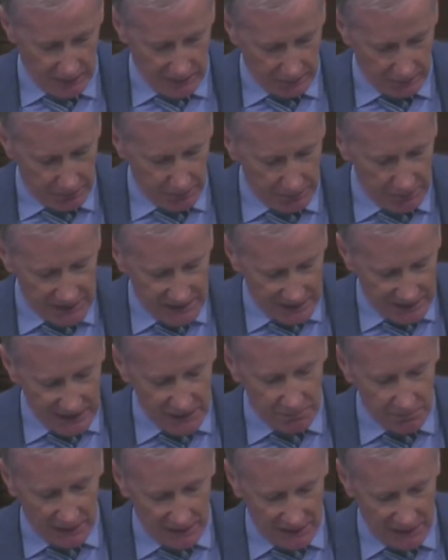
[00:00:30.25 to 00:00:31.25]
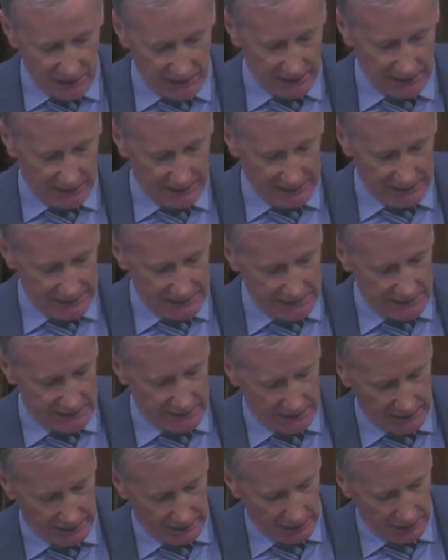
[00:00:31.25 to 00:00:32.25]
The BBC's mission is,
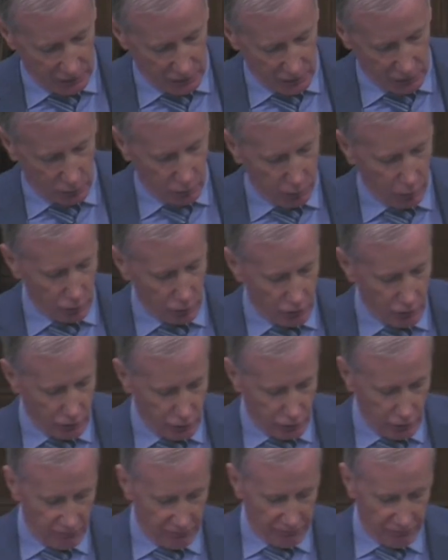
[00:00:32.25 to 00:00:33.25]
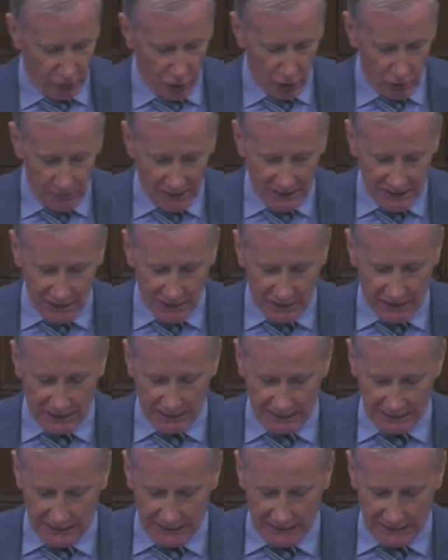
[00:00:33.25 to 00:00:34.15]
quote, to inform, educate and